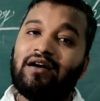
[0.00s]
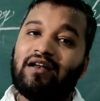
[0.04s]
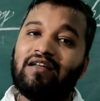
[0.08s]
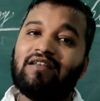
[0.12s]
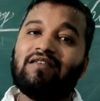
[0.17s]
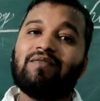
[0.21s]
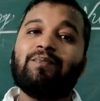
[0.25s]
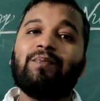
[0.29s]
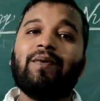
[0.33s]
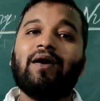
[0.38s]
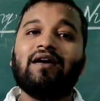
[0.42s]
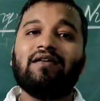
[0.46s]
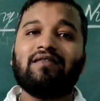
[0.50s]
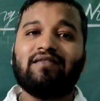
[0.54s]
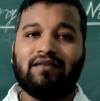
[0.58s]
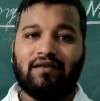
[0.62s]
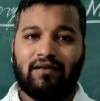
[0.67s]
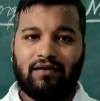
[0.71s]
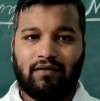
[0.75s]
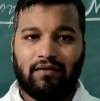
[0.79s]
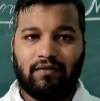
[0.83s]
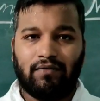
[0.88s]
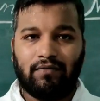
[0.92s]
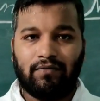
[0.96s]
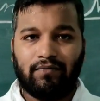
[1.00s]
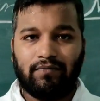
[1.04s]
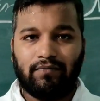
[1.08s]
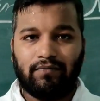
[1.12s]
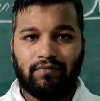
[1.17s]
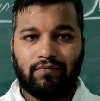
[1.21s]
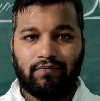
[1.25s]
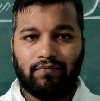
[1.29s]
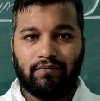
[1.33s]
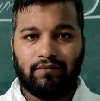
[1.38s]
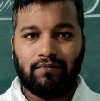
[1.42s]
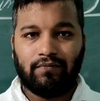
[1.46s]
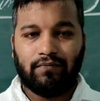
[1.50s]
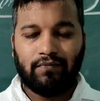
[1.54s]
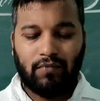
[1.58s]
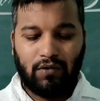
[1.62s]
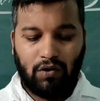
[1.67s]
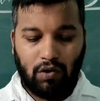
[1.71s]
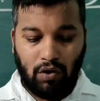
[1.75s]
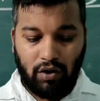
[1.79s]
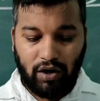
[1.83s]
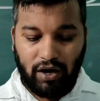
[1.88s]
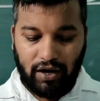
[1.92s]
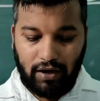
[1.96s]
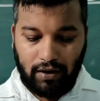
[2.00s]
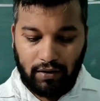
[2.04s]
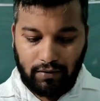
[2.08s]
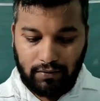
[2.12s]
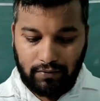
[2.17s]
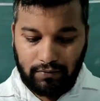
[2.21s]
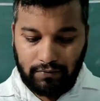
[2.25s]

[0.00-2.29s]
dispersal. Okay,